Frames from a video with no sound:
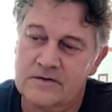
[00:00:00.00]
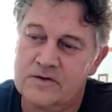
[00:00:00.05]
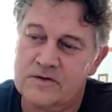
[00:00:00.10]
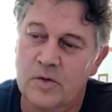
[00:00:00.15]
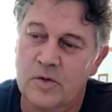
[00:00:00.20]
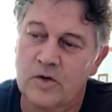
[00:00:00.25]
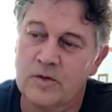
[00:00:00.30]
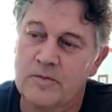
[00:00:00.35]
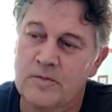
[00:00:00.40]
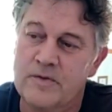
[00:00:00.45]

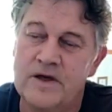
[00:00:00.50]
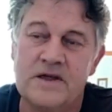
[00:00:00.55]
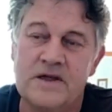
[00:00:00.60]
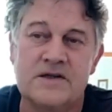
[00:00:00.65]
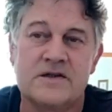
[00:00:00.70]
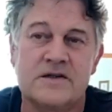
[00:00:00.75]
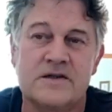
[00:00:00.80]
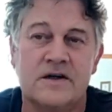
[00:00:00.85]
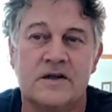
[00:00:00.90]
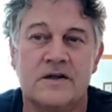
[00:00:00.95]
small
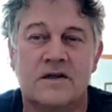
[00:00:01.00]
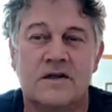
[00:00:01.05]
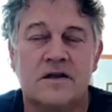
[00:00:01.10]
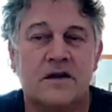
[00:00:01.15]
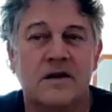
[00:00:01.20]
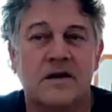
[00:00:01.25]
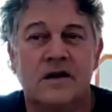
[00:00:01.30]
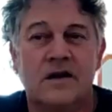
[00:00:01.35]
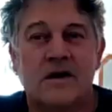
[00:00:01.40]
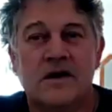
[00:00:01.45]
bees that
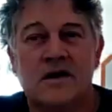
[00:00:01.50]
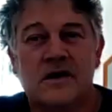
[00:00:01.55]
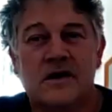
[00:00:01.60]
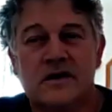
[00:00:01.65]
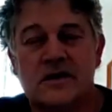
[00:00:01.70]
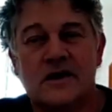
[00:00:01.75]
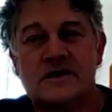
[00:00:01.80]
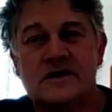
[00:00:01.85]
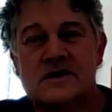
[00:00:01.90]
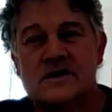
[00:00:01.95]

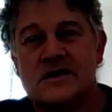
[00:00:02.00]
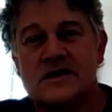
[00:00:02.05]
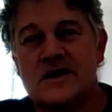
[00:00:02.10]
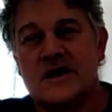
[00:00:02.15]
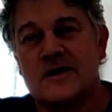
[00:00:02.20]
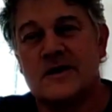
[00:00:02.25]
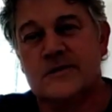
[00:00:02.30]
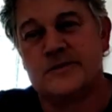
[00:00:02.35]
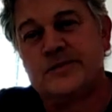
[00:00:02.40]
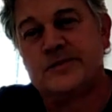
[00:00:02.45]
don't
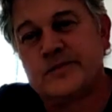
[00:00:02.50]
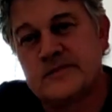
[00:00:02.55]
sting.